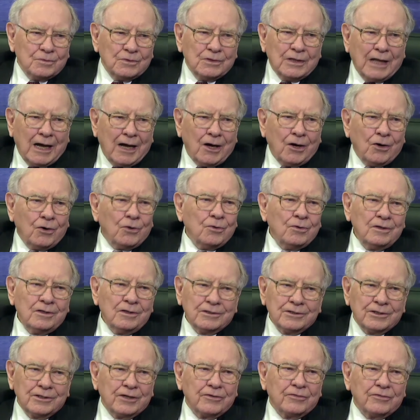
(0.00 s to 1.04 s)
now,
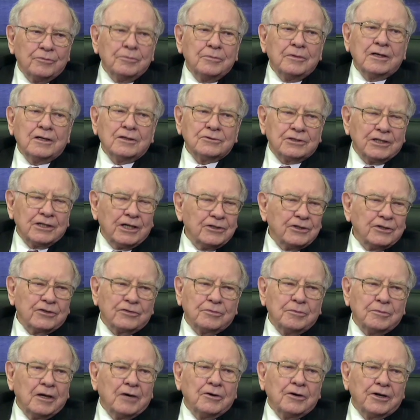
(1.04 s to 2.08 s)
a year from now, 10
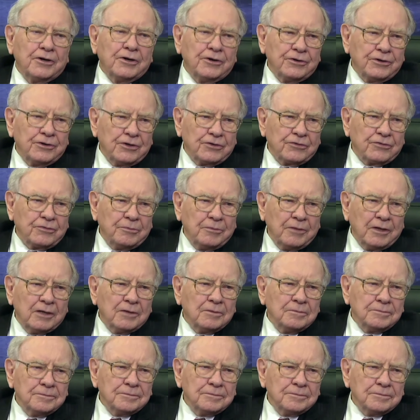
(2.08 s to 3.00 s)
years from now, 100 years from now.